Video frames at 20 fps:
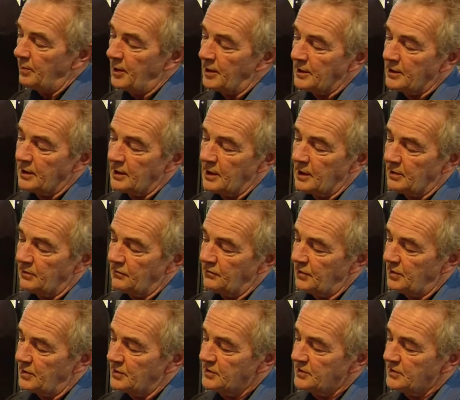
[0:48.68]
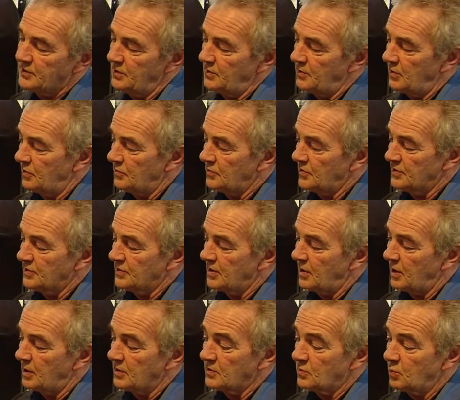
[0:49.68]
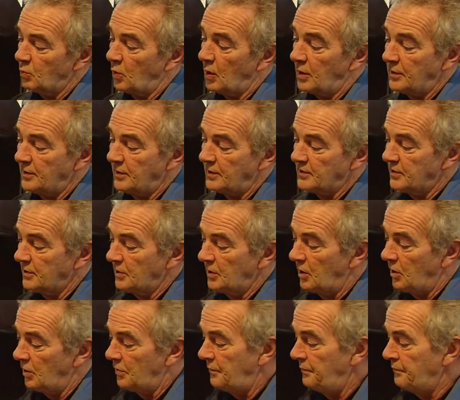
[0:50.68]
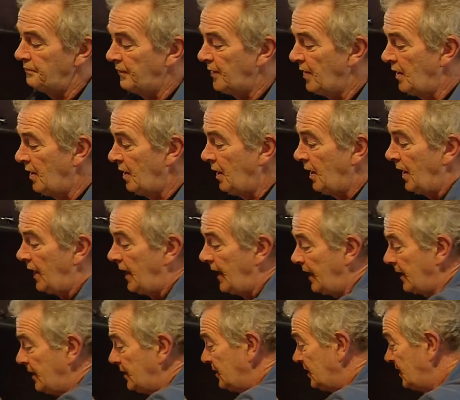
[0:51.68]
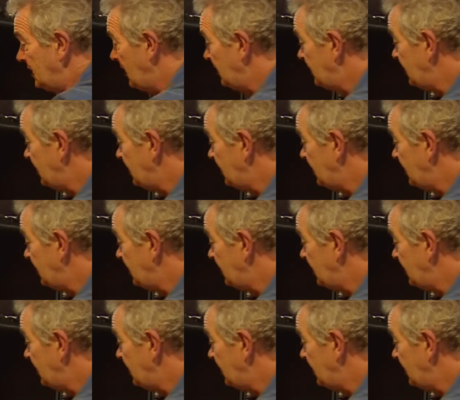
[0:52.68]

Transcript: making out of this. You know, just a nice white knitting yarn. And